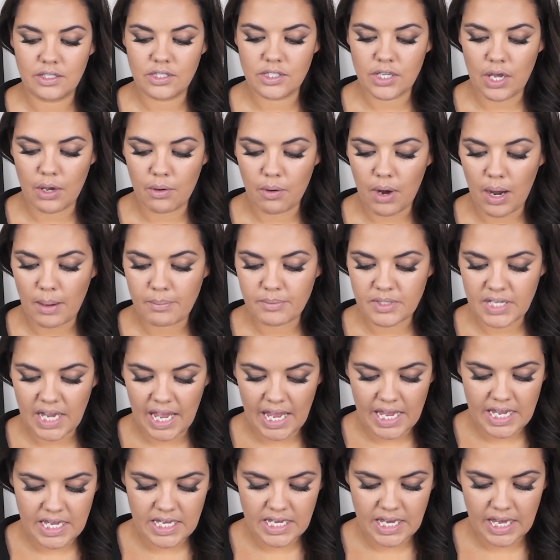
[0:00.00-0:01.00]
So I'm
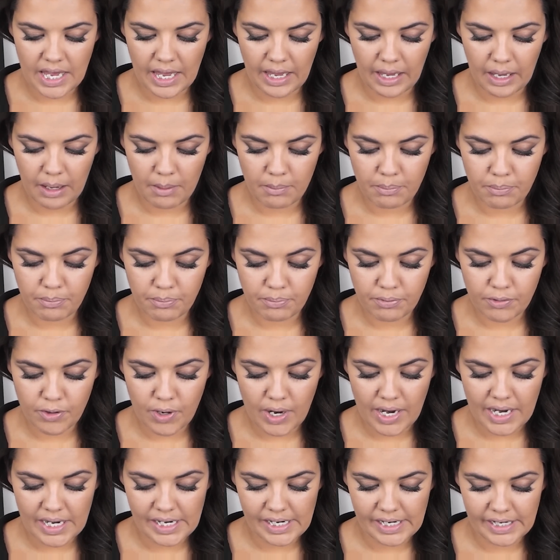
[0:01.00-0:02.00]
taking
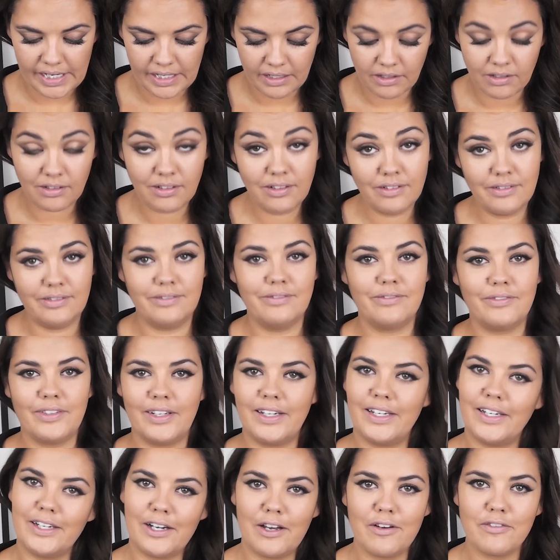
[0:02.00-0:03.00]
Praline,
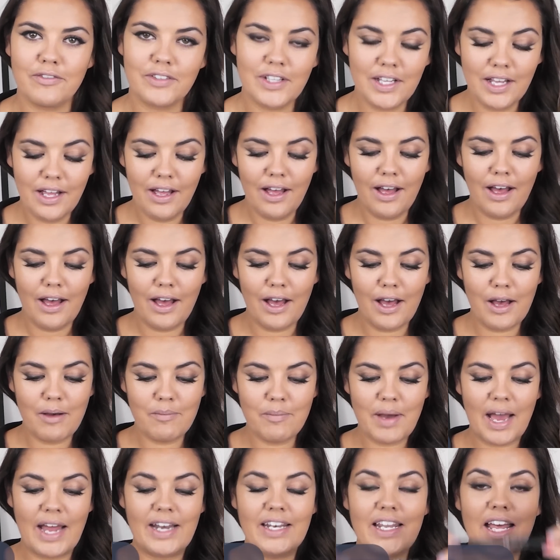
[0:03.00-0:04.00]
funnily enough,
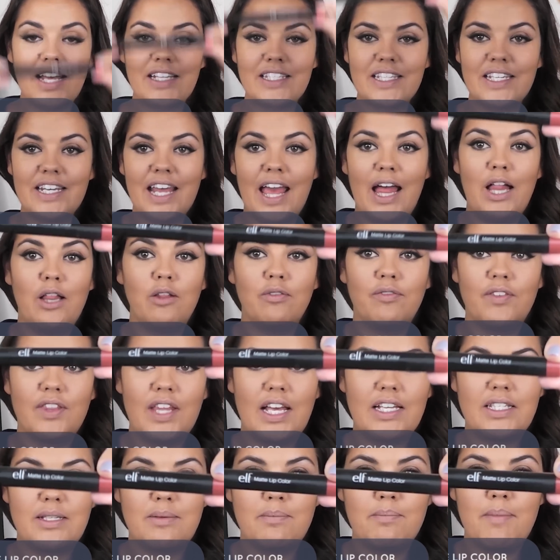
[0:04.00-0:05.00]
and that's an e.l.f. and
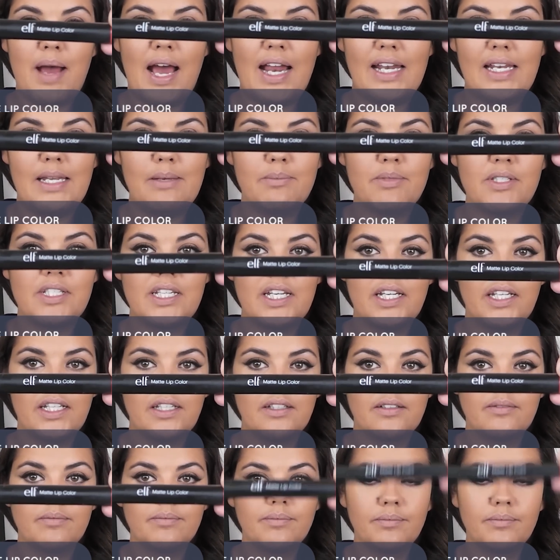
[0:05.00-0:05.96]
that's a matte lipstick.